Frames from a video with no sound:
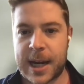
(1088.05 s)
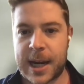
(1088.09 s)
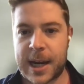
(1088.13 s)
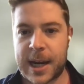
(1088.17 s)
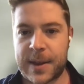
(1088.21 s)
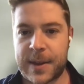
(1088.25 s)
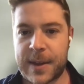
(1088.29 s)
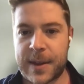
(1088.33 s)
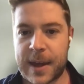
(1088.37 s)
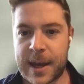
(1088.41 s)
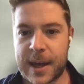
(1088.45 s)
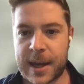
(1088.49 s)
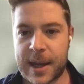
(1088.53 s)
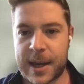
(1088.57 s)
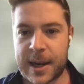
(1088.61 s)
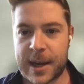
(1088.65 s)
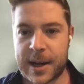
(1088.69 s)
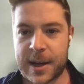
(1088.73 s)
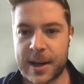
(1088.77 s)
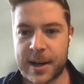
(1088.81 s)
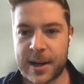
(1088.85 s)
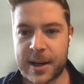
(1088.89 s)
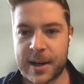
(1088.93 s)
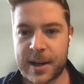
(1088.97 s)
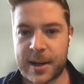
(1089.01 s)
And
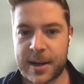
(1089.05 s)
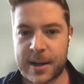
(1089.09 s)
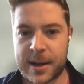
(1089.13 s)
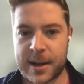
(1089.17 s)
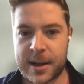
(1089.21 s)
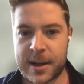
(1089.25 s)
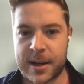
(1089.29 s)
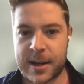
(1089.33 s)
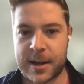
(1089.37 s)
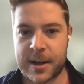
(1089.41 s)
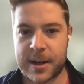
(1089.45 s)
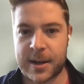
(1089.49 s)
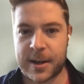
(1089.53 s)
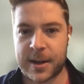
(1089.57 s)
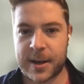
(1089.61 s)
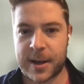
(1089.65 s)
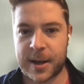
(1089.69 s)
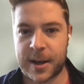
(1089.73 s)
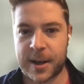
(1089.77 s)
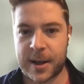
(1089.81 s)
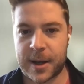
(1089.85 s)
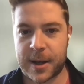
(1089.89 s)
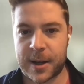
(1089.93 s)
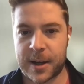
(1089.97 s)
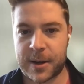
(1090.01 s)
then
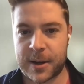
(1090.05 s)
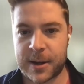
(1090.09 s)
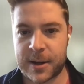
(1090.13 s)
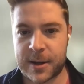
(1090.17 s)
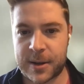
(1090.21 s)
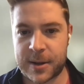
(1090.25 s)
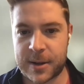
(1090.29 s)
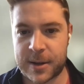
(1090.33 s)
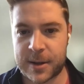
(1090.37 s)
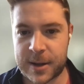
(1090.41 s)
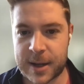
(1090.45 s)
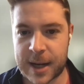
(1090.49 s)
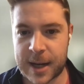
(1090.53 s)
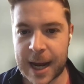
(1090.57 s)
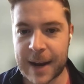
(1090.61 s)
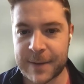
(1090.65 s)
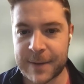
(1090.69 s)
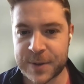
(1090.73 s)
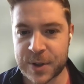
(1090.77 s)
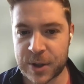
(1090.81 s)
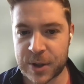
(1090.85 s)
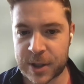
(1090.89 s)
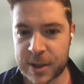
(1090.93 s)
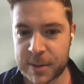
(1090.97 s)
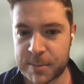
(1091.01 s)
uh,
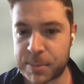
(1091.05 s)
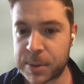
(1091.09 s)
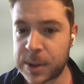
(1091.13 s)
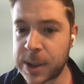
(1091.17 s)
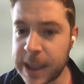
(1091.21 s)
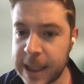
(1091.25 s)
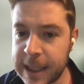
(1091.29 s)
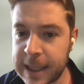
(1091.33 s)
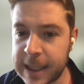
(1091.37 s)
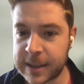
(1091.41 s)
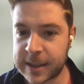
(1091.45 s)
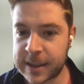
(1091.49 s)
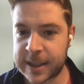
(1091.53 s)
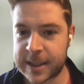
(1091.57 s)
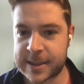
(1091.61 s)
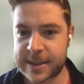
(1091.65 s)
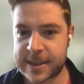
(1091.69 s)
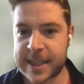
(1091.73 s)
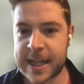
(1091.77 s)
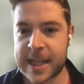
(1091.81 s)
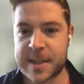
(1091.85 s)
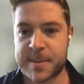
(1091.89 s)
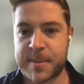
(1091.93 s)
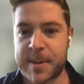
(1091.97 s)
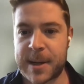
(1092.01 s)
after completing the
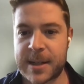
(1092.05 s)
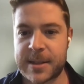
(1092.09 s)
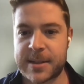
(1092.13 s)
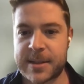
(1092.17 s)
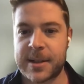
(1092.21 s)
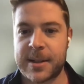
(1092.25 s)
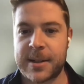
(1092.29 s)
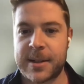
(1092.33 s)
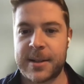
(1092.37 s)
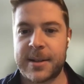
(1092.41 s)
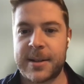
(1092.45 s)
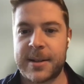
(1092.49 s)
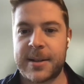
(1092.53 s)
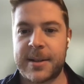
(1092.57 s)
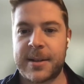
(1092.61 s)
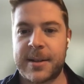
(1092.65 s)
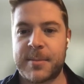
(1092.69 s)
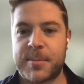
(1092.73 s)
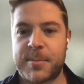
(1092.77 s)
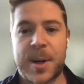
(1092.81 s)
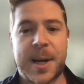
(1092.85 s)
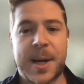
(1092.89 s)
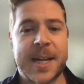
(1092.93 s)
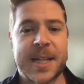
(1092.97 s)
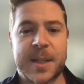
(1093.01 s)
assessment,
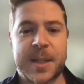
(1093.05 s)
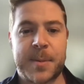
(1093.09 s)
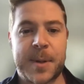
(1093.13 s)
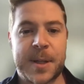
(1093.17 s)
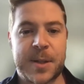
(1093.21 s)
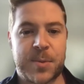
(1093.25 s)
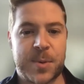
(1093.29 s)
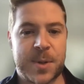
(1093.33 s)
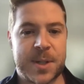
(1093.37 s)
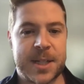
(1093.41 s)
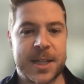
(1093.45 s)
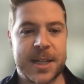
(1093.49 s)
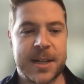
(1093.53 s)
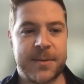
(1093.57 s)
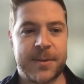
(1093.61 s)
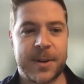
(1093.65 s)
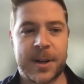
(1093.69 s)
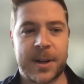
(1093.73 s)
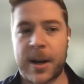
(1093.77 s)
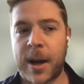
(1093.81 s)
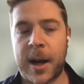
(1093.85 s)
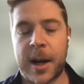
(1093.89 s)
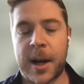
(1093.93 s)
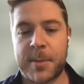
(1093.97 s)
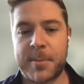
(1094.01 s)
participants receive
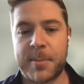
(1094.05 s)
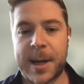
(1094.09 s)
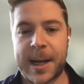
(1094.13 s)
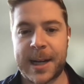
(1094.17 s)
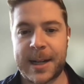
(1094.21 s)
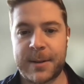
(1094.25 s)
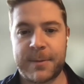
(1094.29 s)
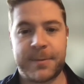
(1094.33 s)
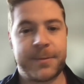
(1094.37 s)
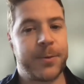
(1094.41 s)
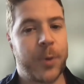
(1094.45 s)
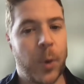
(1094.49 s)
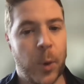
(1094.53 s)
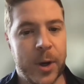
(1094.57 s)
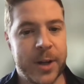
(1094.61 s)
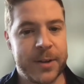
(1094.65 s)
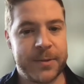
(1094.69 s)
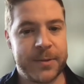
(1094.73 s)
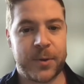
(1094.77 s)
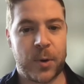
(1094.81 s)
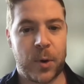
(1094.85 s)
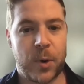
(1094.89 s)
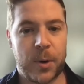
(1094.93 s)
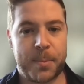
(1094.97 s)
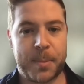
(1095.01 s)
an automated
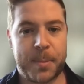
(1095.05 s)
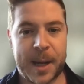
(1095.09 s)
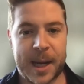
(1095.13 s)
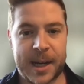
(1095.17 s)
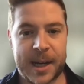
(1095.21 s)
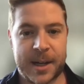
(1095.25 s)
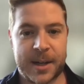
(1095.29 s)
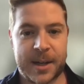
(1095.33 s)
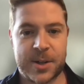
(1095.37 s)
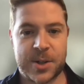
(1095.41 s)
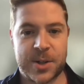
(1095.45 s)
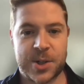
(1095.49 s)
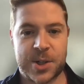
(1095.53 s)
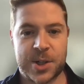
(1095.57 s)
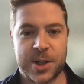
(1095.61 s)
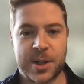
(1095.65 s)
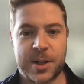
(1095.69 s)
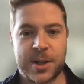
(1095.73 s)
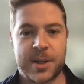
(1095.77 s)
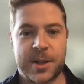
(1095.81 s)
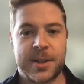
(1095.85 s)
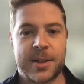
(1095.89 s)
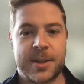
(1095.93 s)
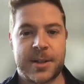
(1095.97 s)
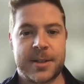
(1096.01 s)

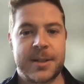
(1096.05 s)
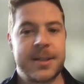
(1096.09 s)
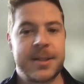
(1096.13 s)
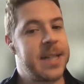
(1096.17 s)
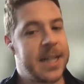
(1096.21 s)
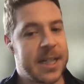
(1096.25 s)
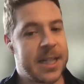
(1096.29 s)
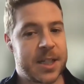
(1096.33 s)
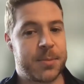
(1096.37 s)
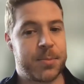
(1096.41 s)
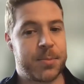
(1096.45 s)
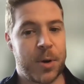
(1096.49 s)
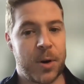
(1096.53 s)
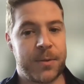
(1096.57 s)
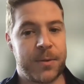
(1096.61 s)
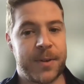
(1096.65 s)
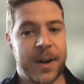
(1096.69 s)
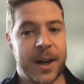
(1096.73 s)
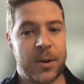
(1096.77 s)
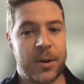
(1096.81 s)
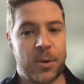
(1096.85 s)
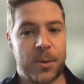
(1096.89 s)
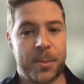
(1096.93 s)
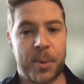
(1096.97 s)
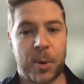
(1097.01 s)
44-page disc
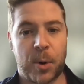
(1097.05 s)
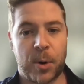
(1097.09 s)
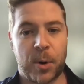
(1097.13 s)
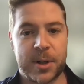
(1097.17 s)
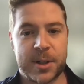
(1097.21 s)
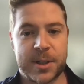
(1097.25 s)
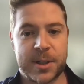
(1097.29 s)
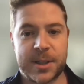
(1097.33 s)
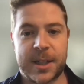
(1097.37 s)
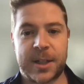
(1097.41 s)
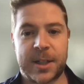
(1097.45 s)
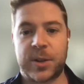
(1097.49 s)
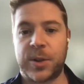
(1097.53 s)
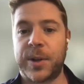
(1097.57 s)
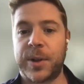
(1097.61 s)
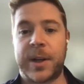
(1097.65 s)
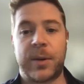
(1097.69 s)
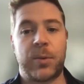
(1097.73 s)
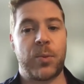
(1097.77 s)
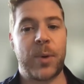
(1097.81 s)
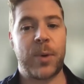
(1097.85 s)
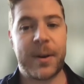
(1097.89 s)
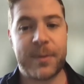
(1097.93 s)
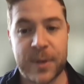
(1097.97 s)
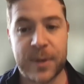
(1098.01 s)
profile report,
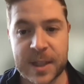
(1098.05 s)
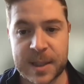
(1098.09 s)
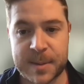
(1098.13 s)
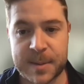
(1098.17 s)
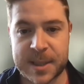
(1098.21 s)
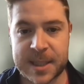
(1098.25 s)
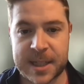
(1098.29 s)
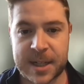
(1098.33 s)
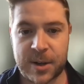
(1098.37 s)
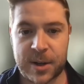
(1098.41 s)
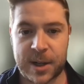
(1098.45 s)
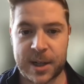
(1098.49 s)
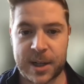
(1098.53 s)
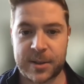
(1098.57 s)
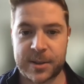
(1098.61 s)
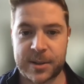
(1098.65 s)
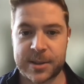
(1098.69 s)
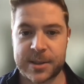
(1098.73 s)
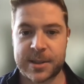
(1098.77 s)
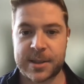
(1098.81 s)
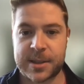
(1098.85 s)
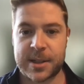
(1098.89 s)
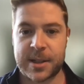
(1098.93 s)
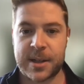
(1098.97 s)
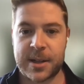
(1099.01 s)
including reference
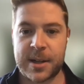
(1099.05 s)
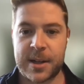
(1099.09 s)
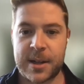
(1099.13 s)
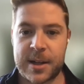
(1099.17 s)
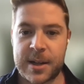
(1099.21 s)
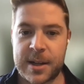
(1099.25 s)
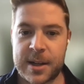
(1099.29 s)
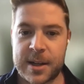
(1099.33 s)
materials.